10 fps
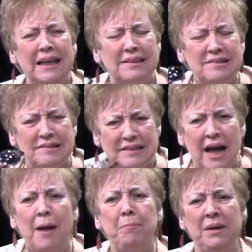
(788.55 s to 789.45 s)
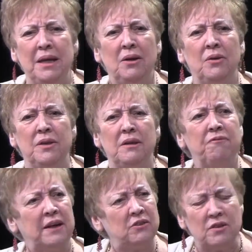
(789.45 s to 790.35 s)
Let's stop being on the
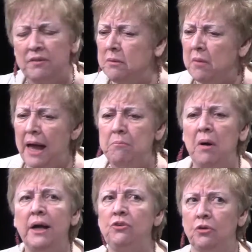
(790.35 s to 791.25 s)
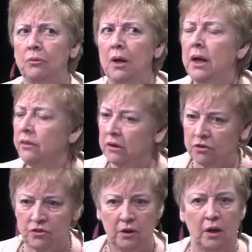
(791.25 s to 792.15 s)
defensive, and mind you,
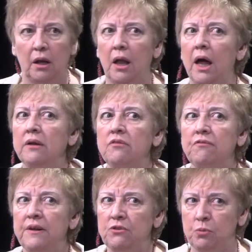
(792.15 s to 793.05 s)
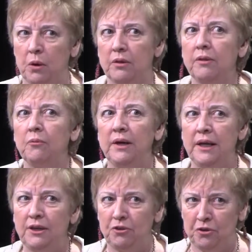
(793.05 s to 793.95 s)
there's still a lot of defense work that we
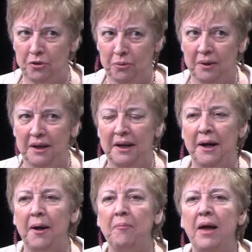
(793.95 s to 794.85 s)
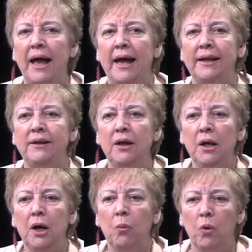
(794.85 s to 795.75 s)
need to do, and
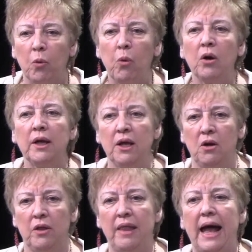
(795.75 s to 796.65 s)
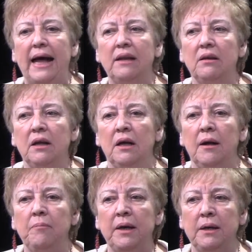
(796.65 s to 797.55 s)
we're working on that
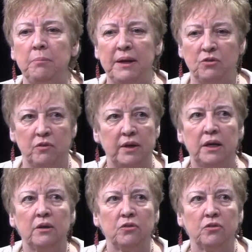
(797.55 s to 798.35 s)
in Pennsylvania.